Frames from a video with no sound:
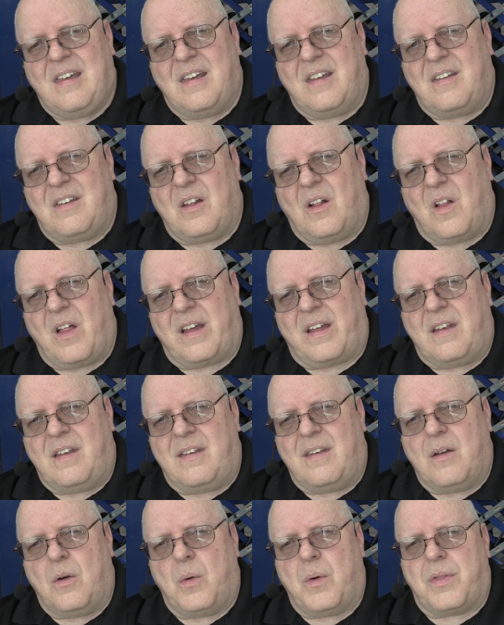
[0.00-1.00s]
until I
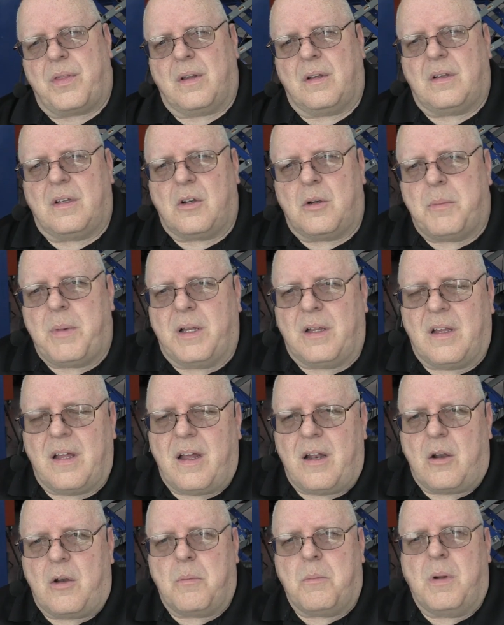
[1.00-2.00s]
can deal with it a little bit
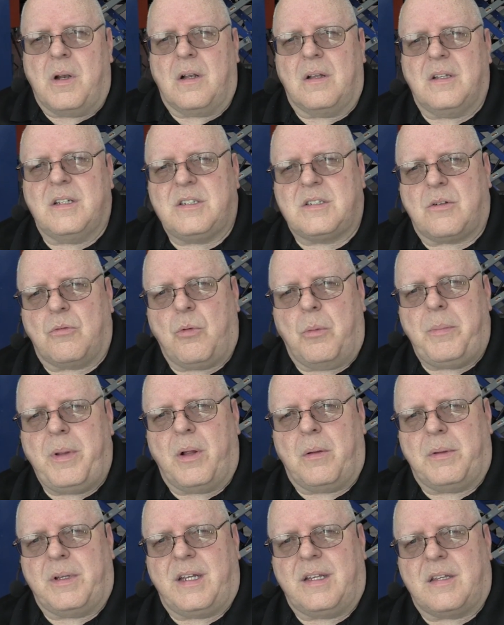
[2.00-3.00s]
later, but at least we'll be
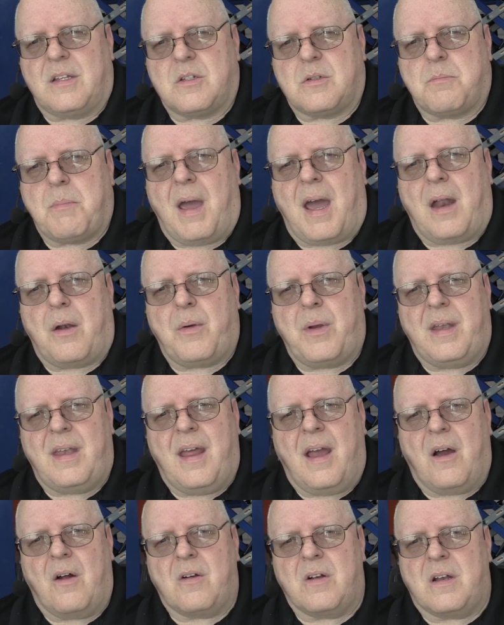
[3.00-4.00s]
able to get this battery
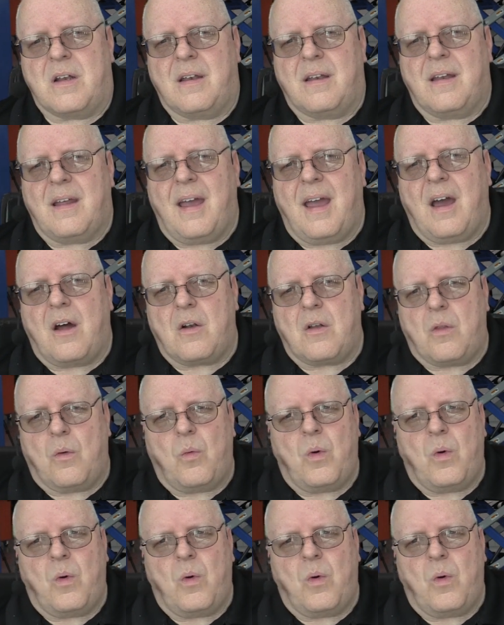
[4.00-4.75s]
down and out of the